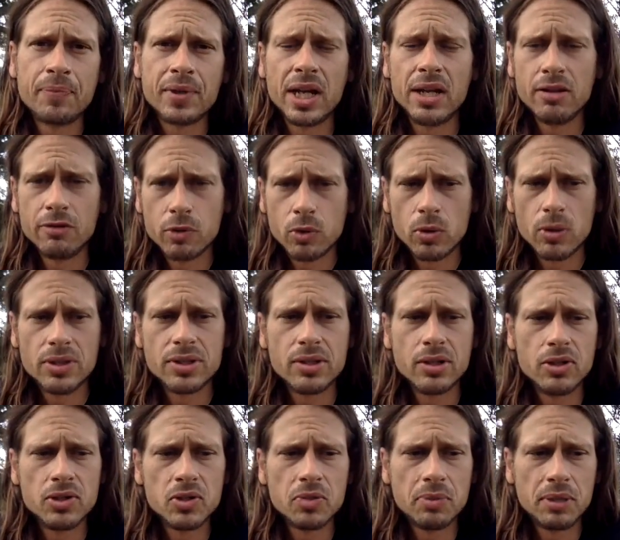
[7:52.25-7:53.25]
And of course,
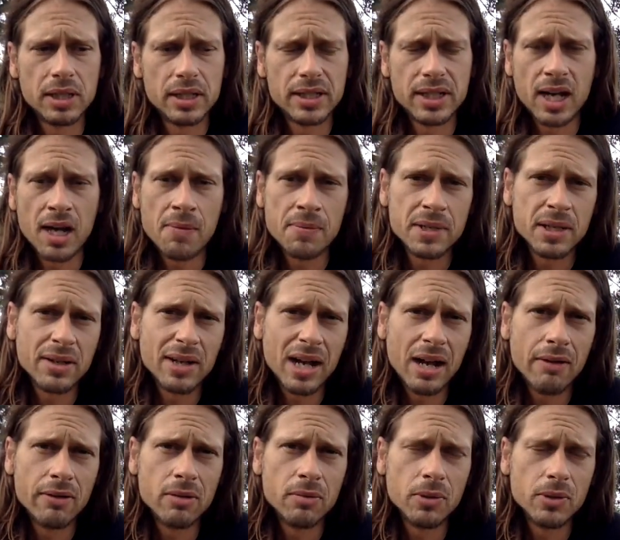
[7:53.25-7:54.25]
those would be the times that I
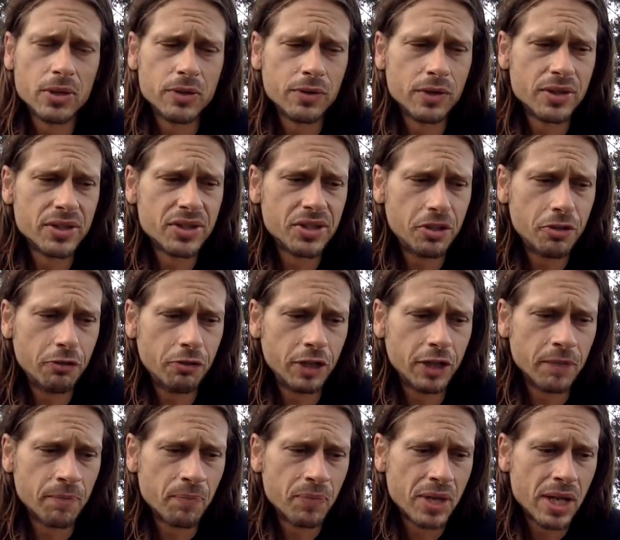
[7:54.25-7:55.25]
have the most fun surfing.